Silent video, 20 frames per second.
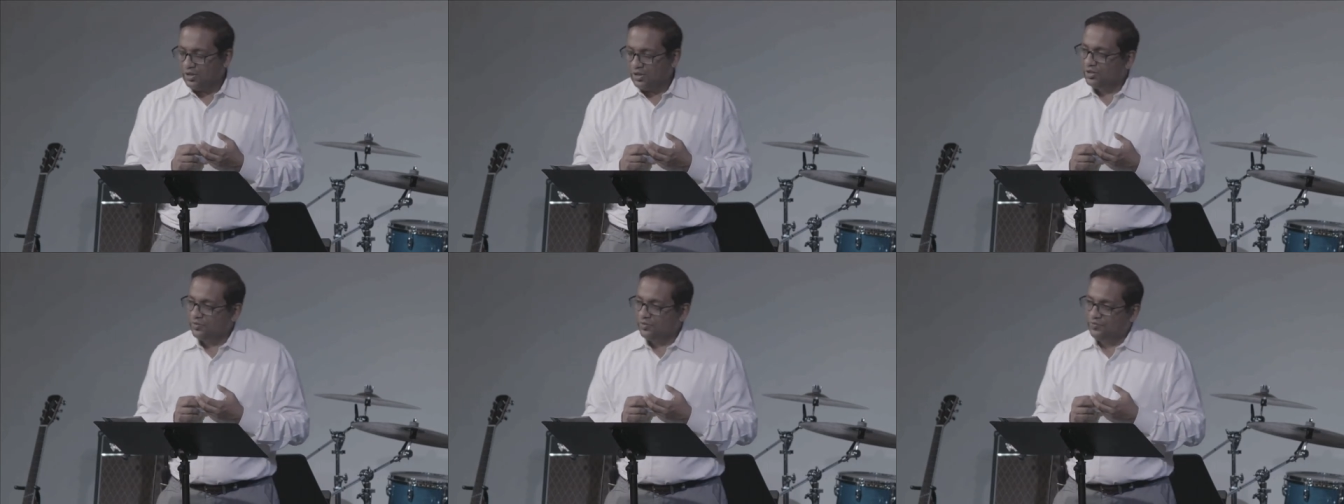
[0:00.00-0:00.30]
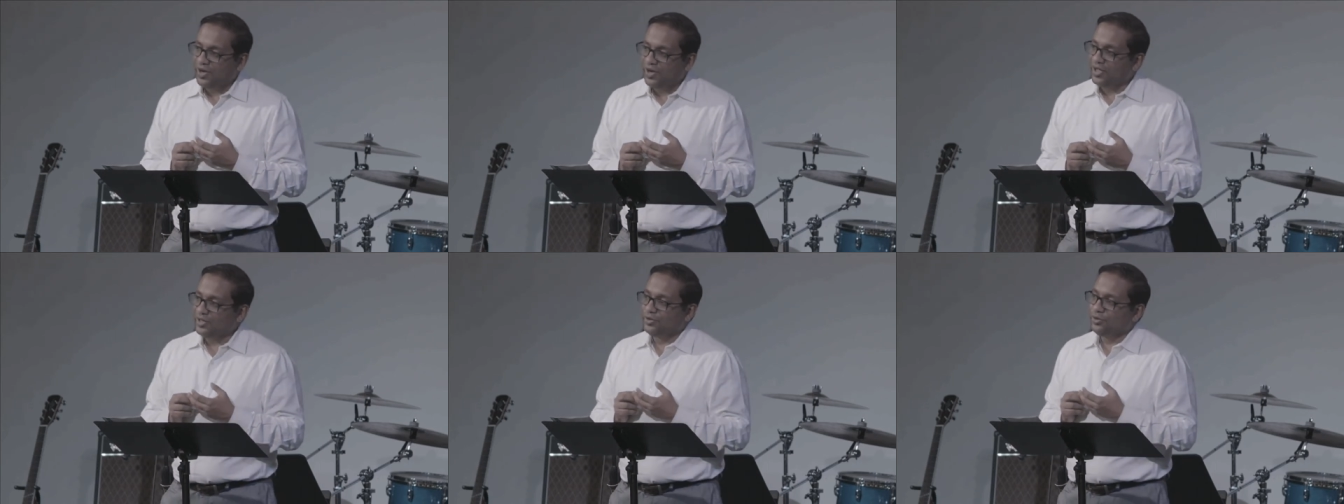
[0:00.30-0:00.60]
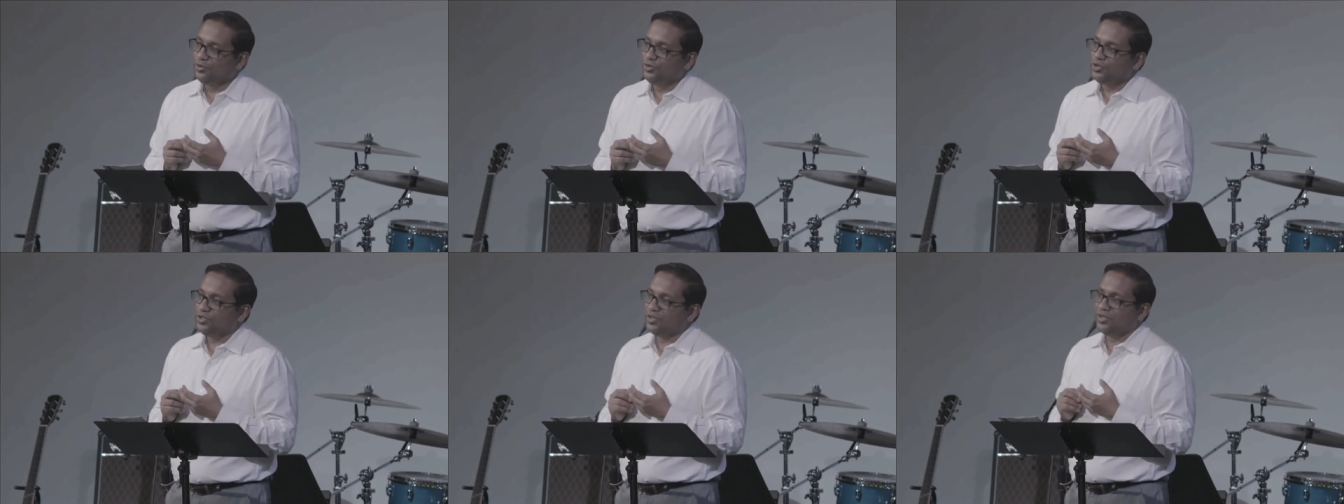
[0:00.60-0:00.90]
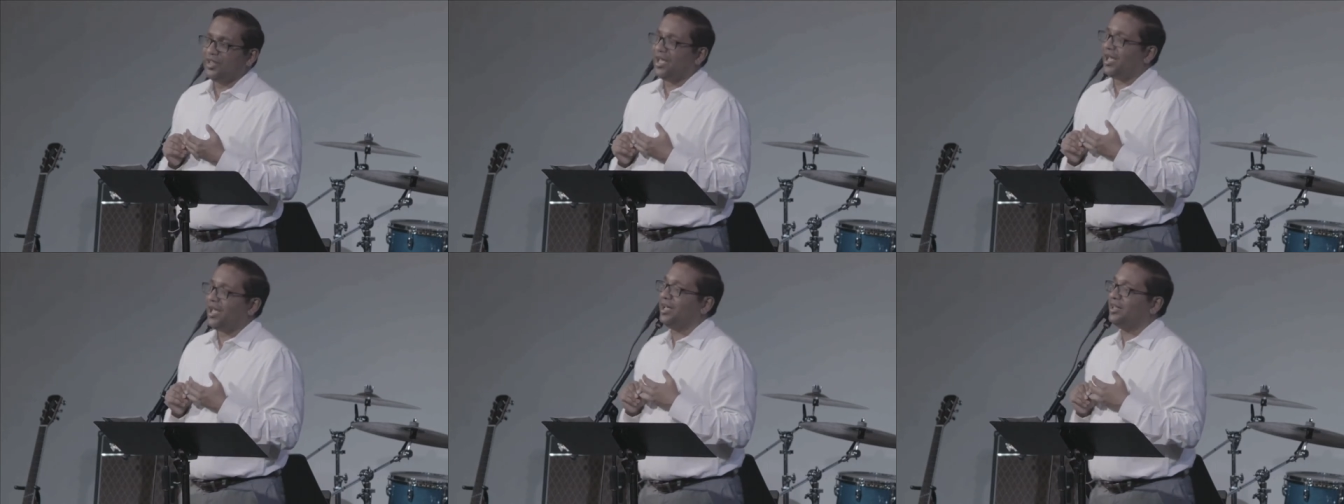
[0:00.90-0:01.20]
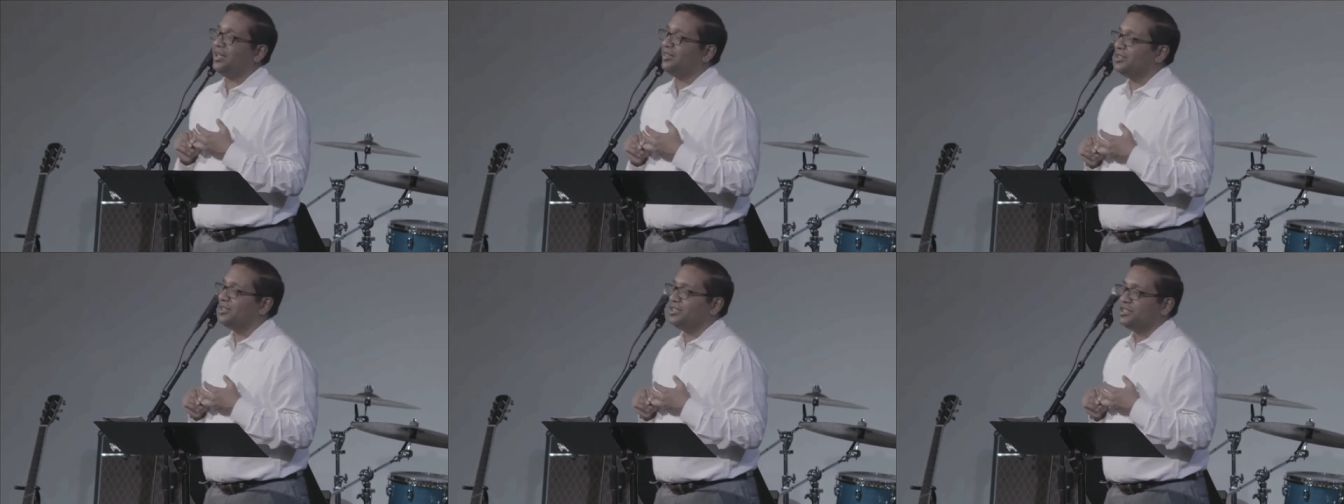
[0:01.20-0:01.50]
The Father who's
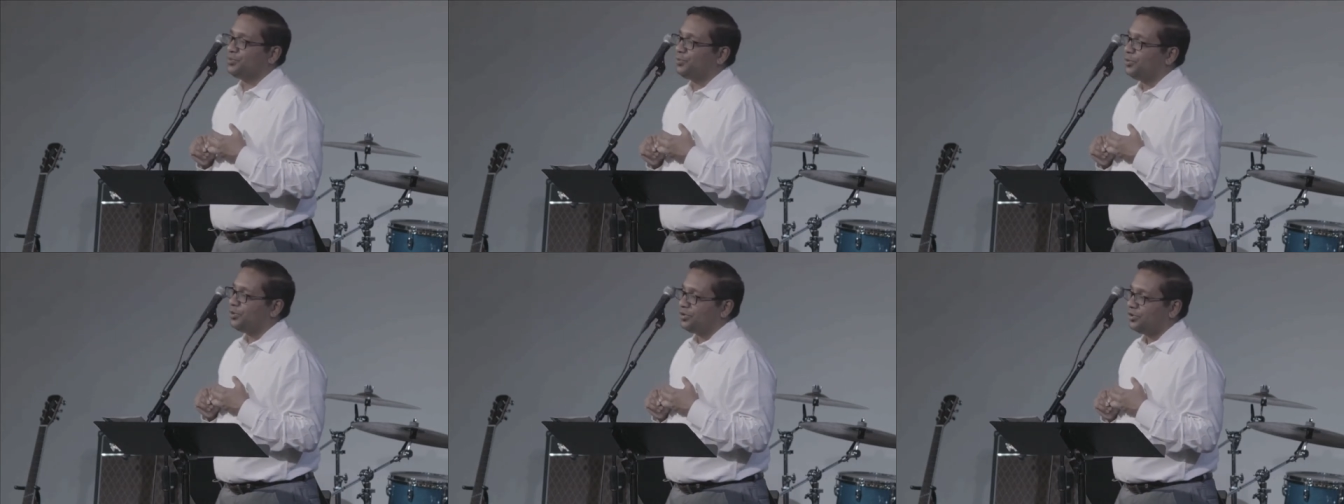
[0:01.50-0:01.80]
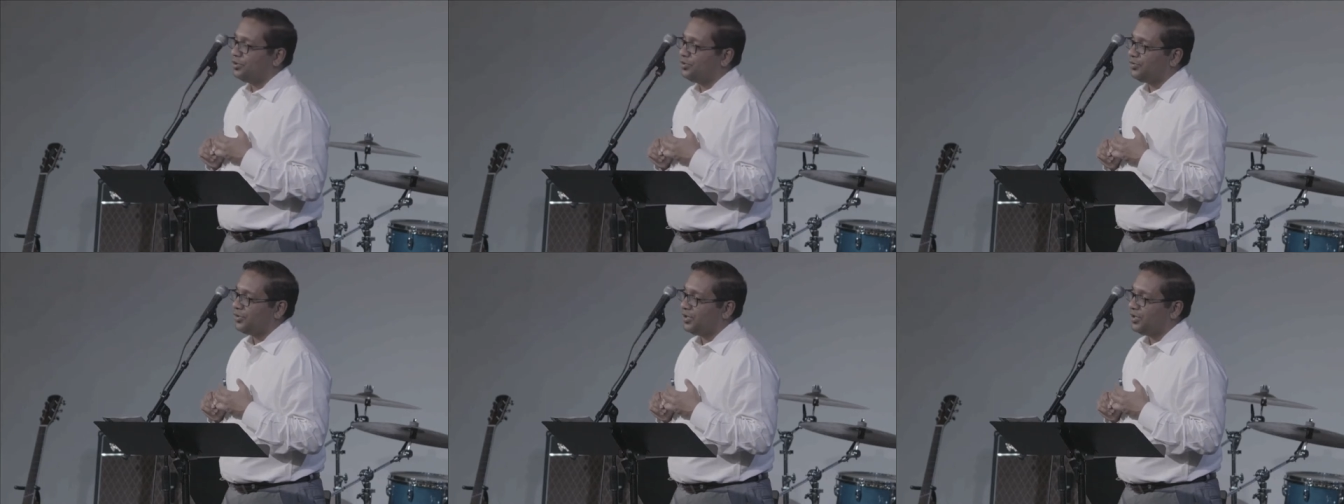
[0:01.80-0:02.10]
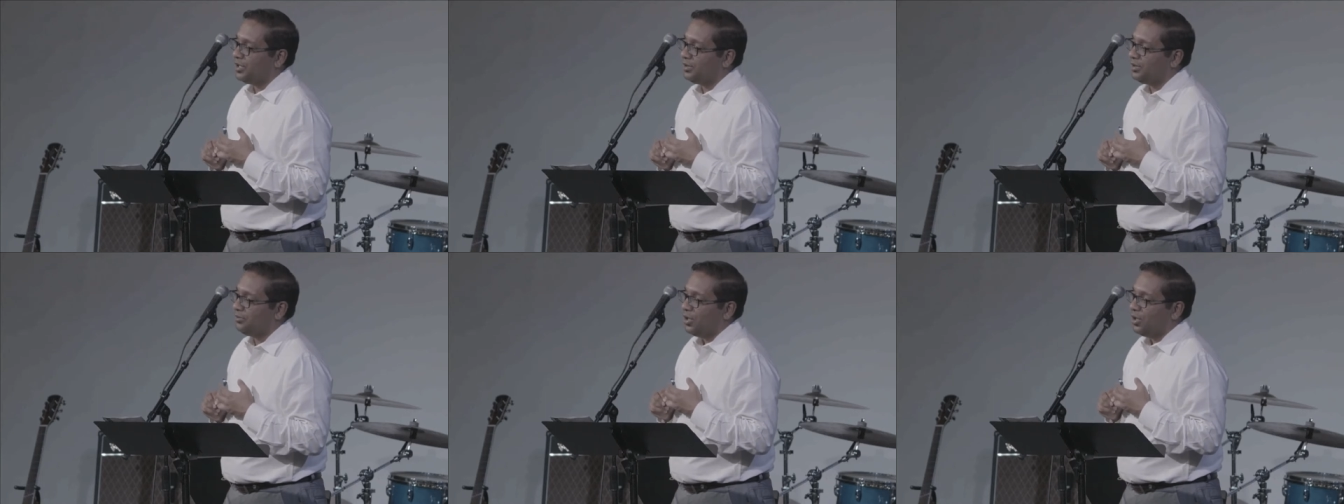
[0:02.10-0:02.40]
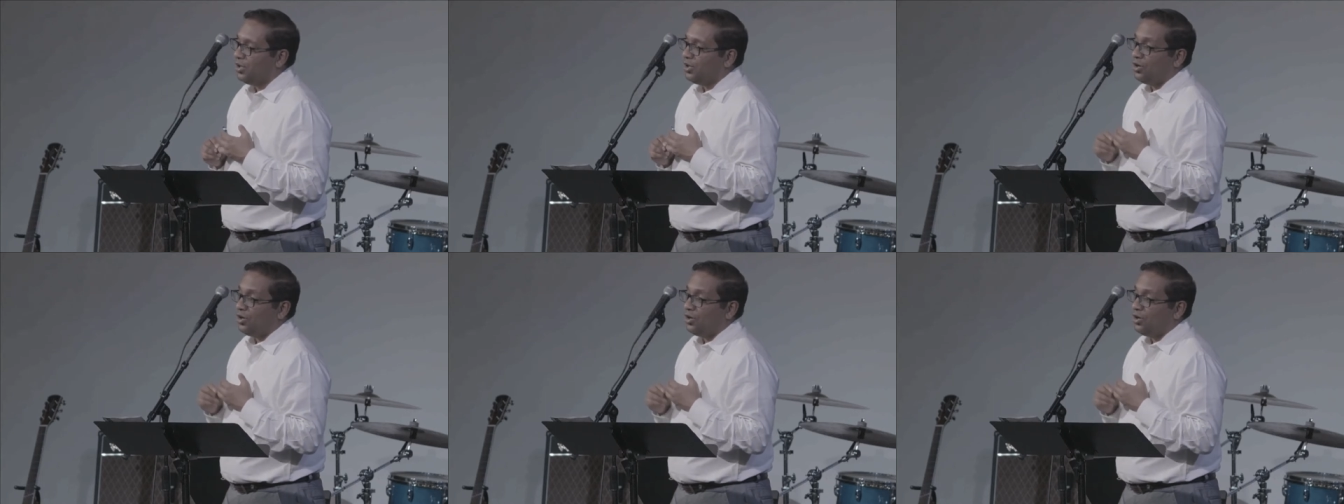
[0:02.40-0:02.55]
gladly spoke over him